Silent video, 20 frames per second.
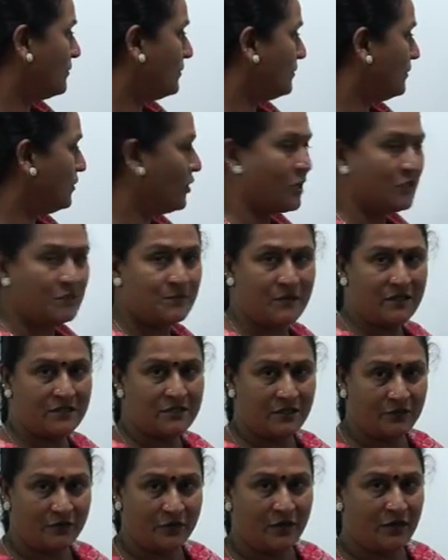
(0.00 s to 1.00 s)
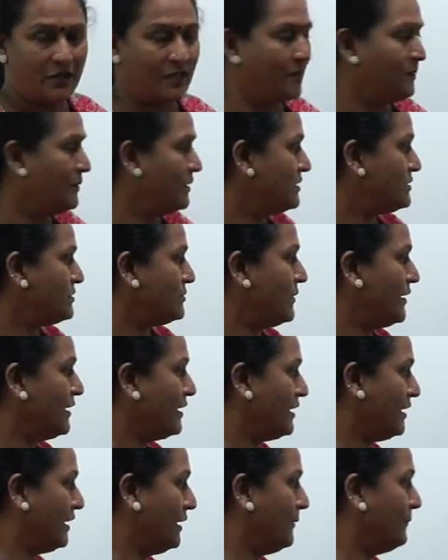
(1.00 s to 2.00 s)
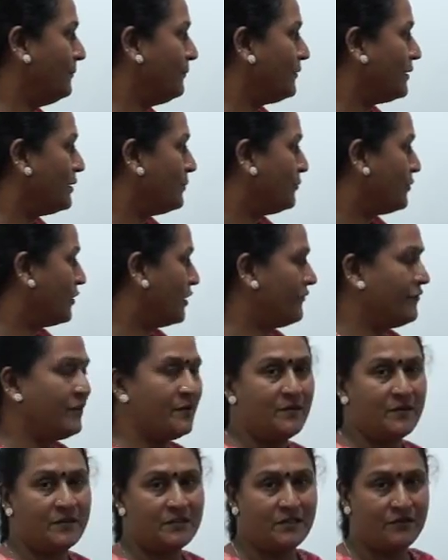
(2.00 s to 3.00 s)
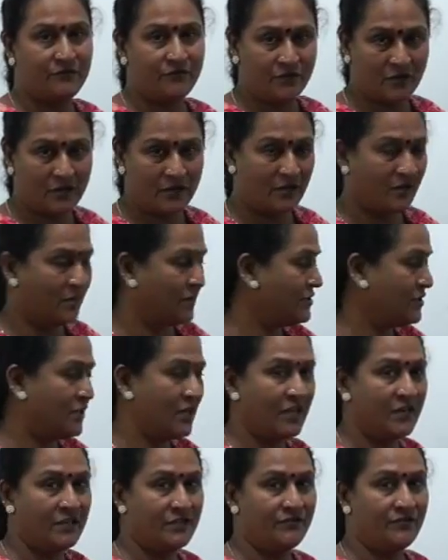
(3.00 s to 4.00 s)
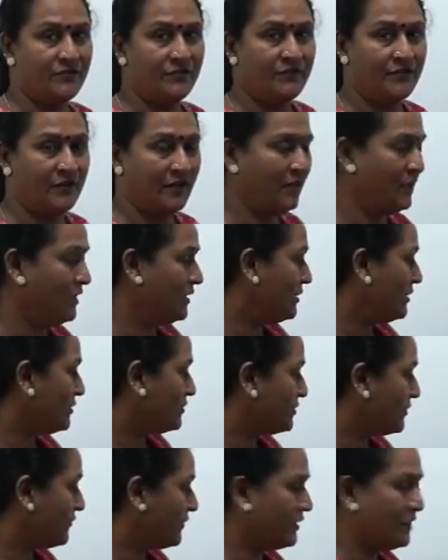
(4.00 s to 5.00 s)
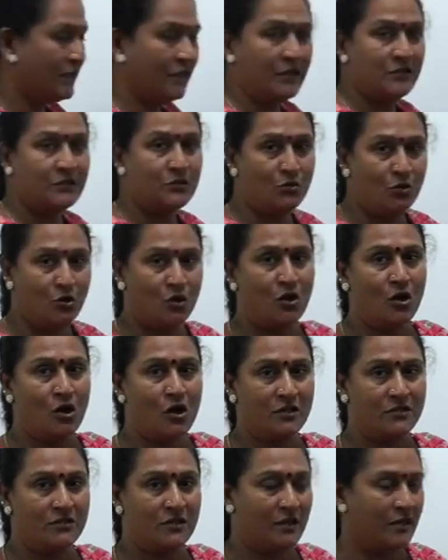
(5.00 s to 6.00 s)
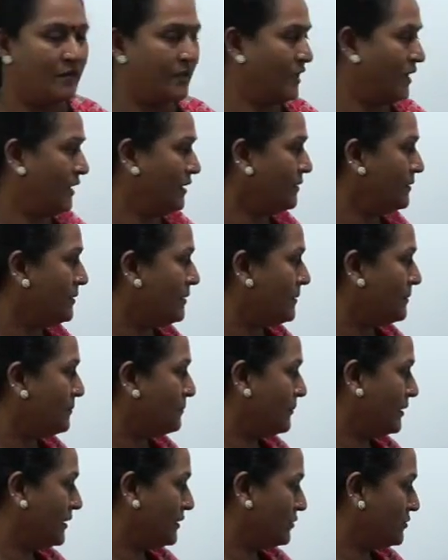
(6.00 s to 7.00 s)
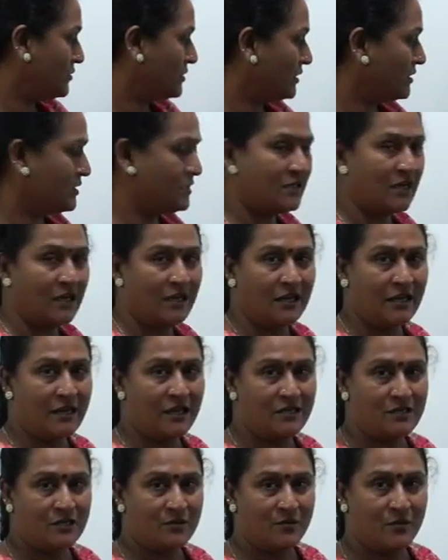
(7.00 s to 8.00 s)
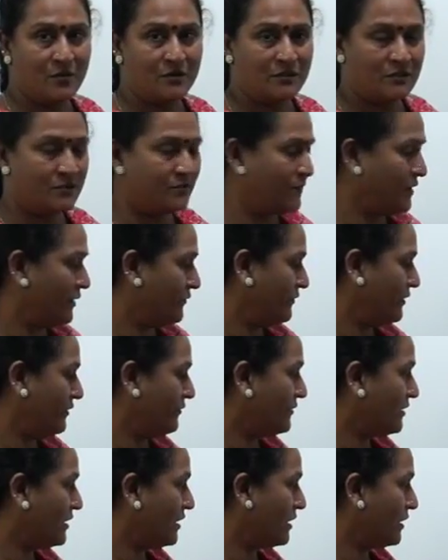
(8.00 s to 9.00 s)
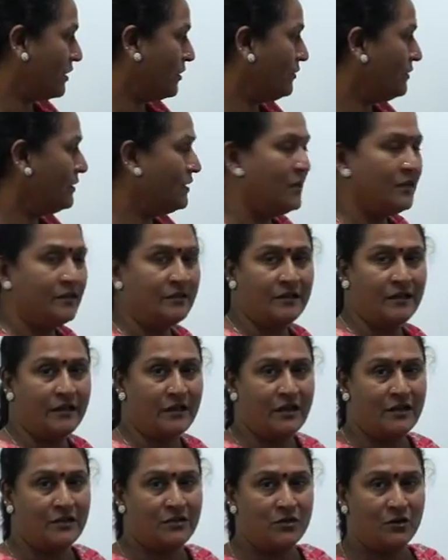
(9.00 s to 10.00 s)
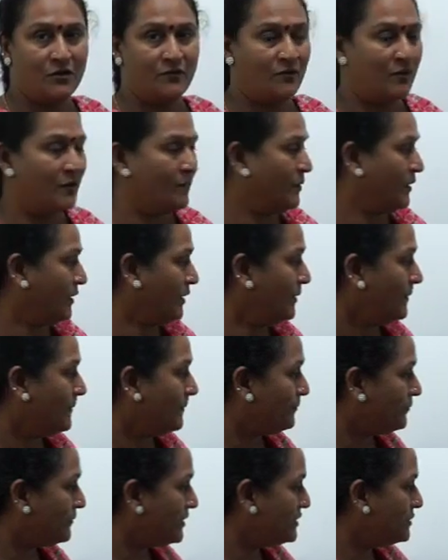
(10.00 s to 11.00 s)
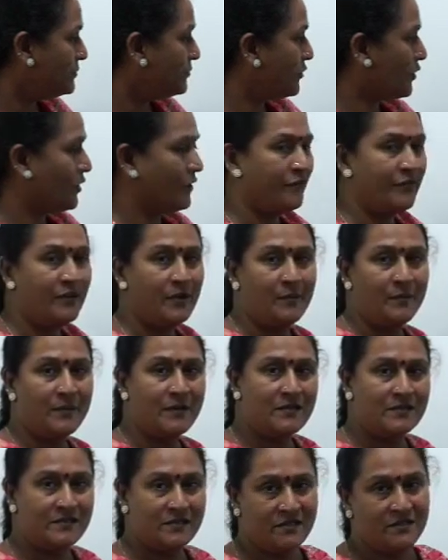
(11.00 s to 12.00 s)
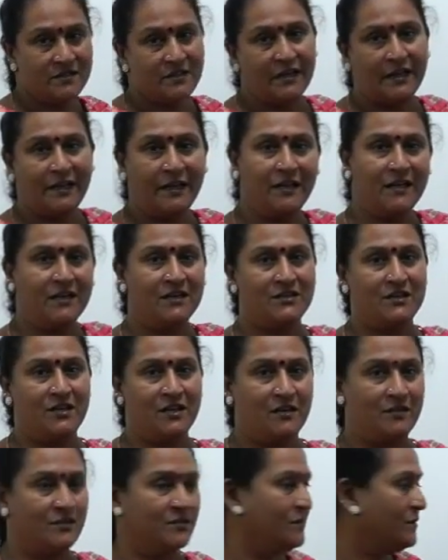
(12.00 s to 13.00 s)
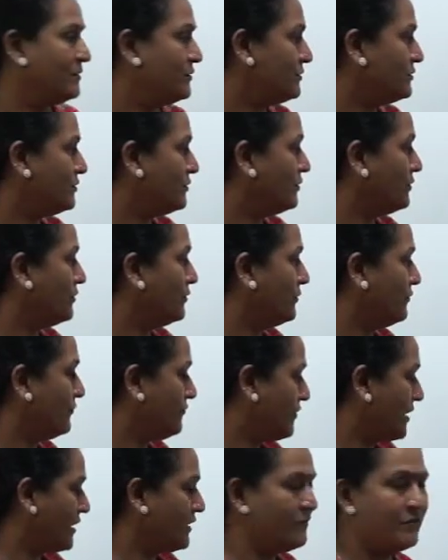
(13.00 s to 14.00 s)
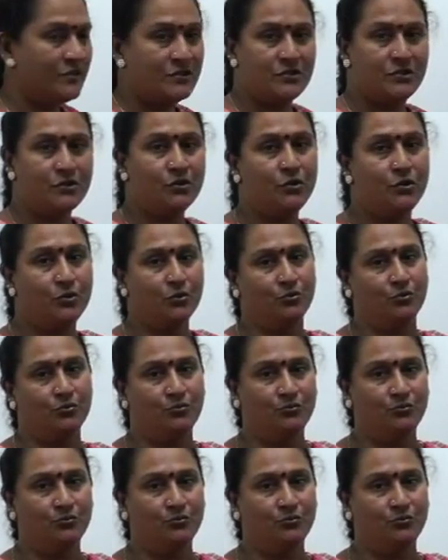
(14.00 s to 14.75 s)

loss percent for table is 20, profit percent for chair is 50. So when there is no loss or gain, by using this allegation process, when we work out, the ratio will be this profit percent interchange. So 5:2.